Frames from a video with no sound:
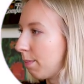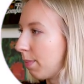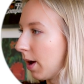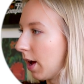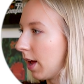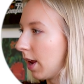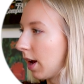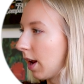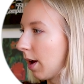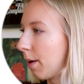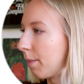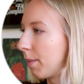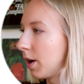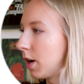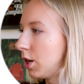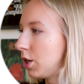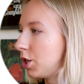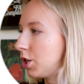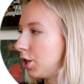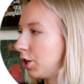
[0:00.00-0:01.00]
but I'm going
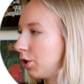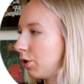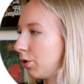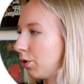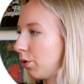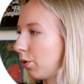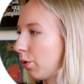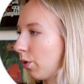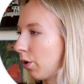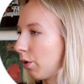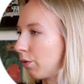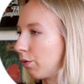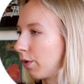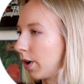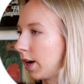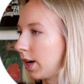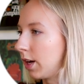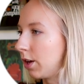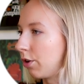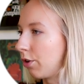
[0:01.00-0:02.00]
to do a
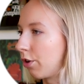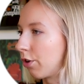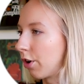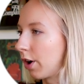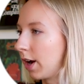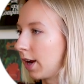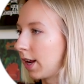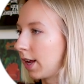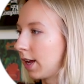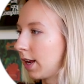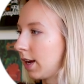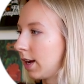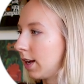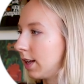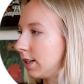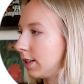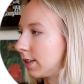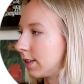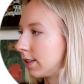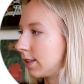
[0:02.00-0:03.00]
radial gradient
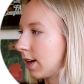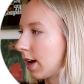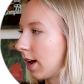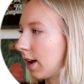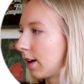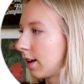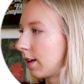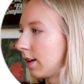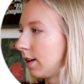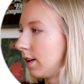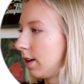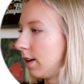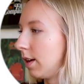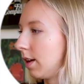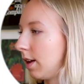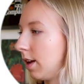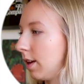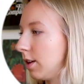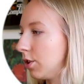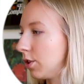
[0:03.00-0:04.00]
instead
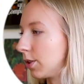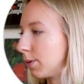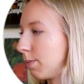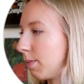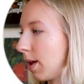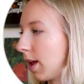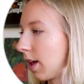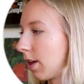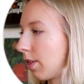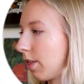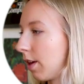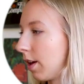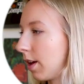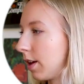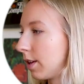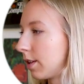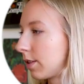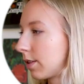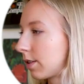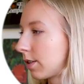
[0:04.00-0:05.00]
and just make
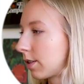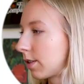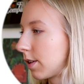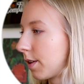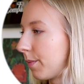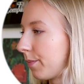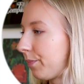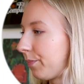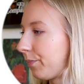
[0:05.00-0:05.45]
this